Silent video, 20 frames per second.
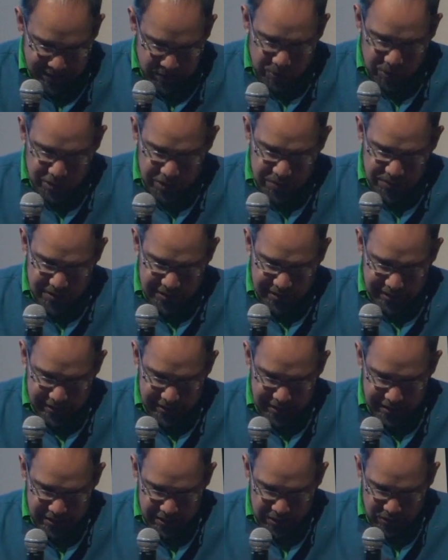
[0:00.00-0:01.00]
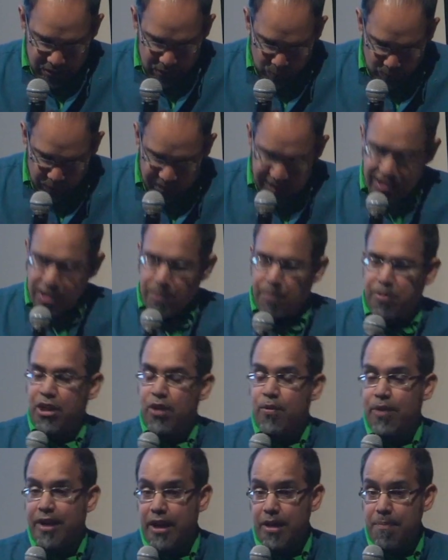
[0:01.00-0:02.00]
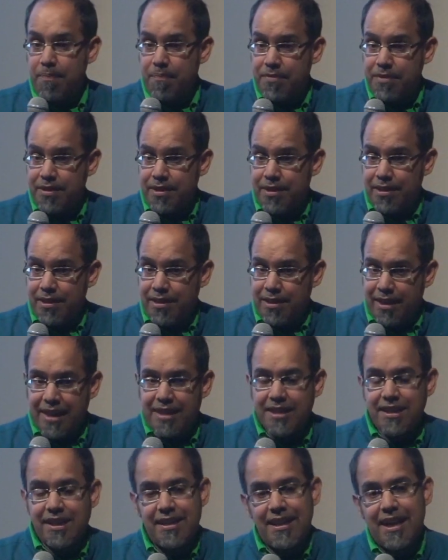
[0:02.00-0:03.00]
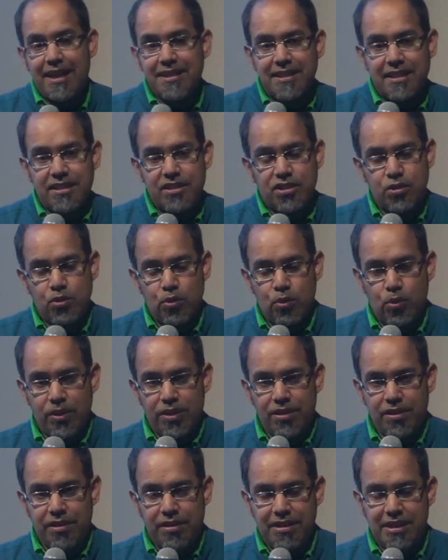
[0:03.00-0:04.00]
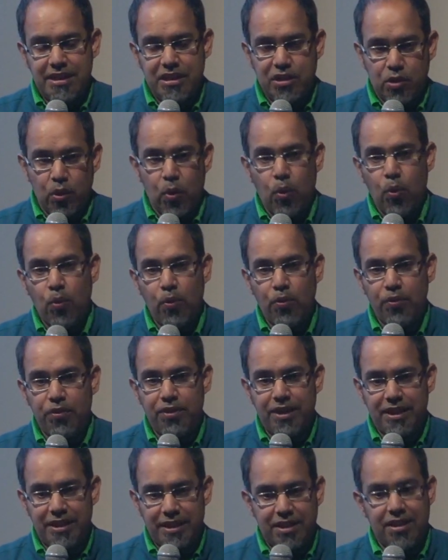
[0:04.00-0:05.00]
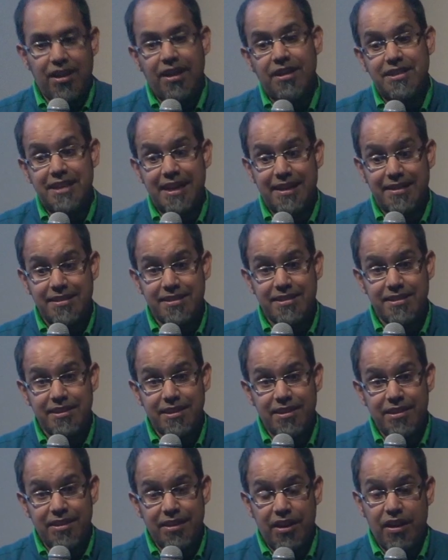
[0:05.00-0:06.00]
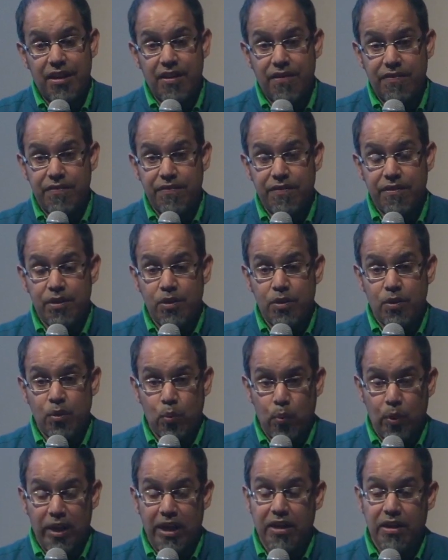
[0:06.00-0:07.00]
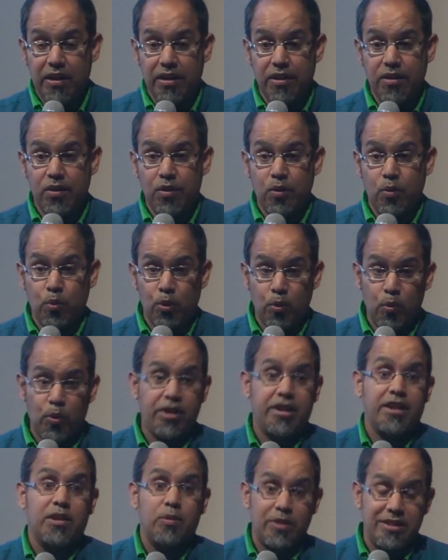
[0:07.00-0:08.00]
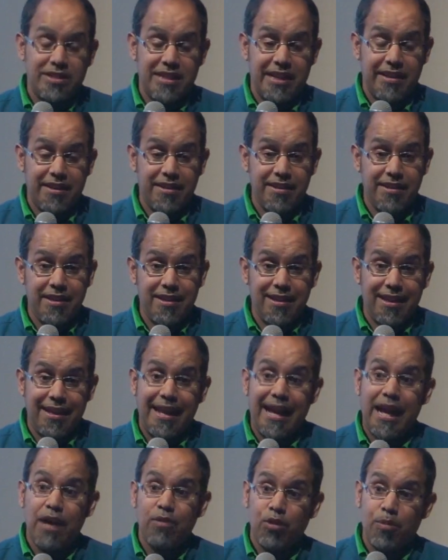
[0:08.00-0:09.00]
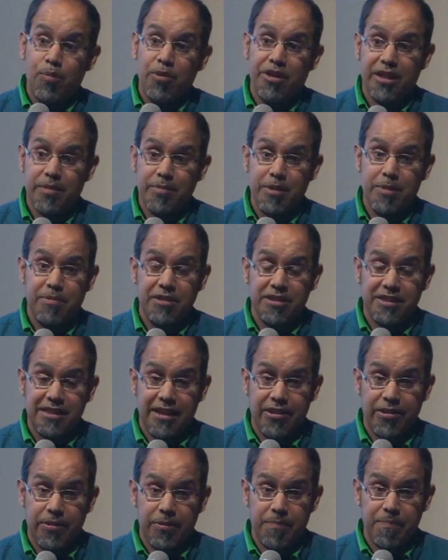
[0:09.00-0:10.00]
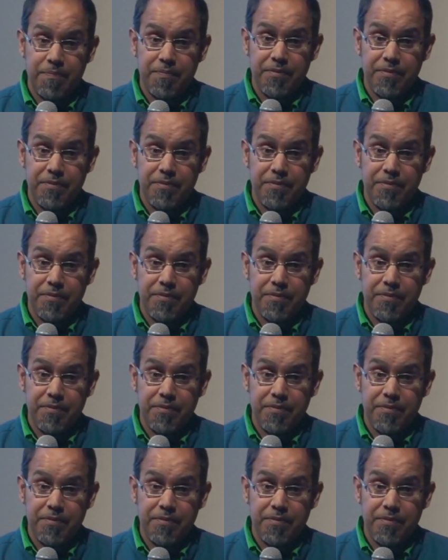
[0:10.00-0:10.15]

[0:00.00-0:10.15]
that we're using, we need to blow it up and connect it to the goals and the context of where we're working with data and how we're bringing people together.